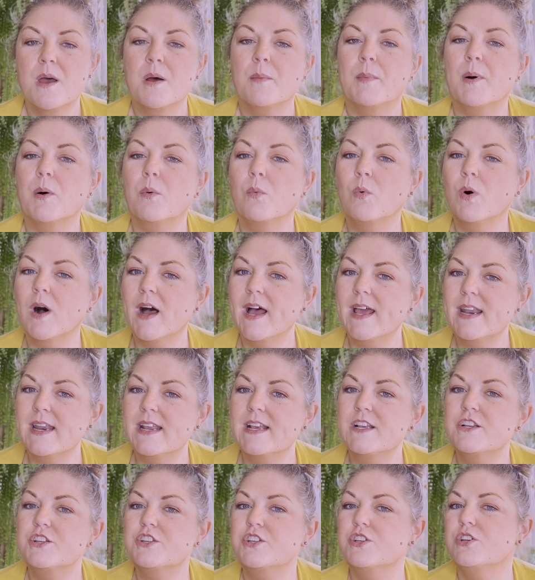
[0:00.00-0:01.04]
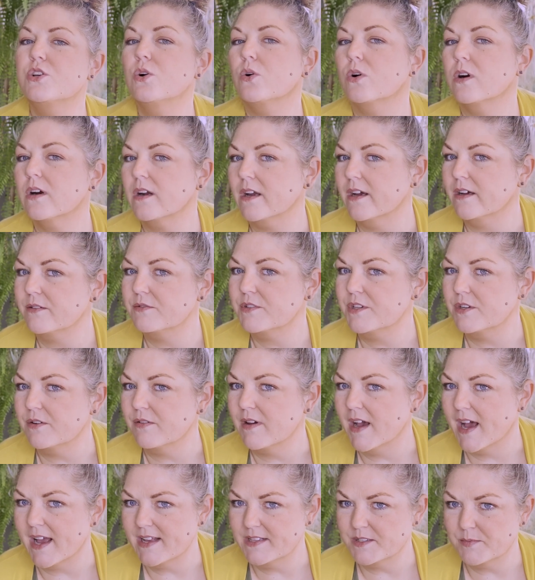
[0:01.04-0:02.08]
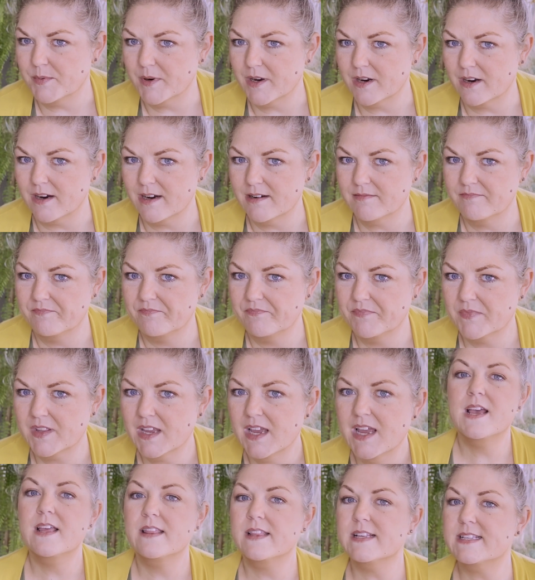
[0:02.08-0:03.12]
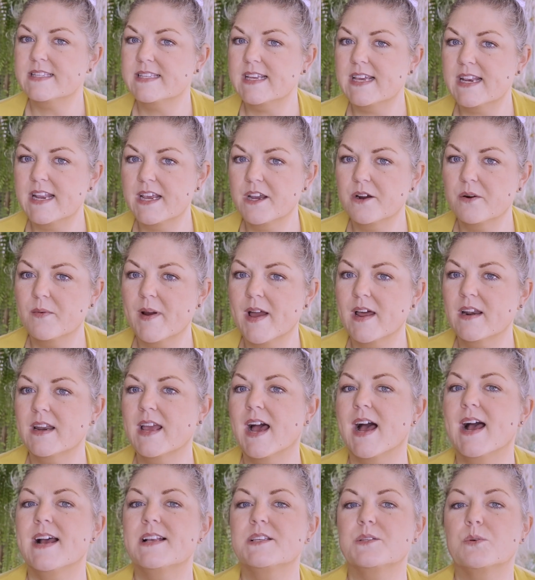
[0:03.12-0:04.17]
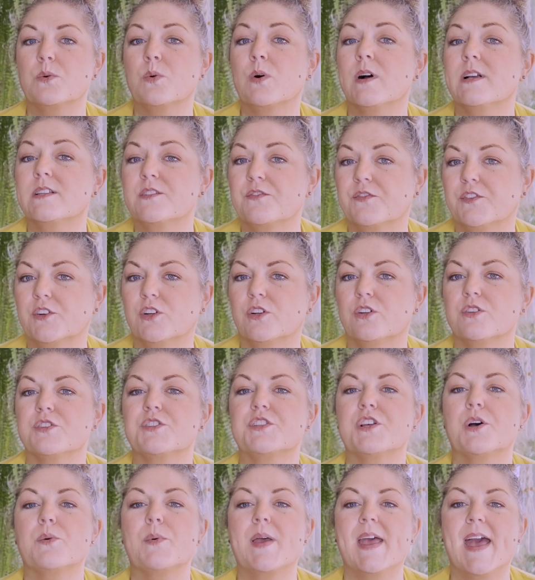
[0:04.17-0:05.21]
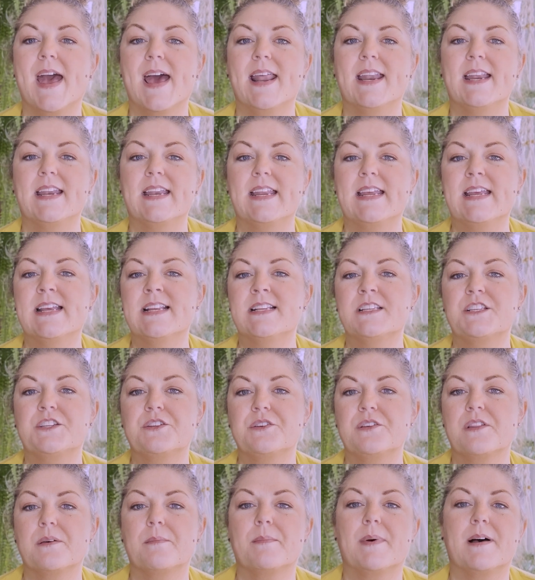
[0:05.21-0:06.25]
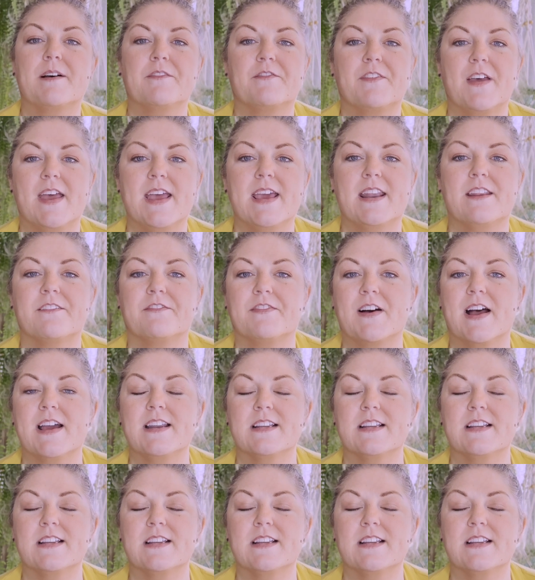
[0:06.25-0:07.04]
But what is your go-to Guys burger? The seating around Guys was full, so we headed into the buffet to find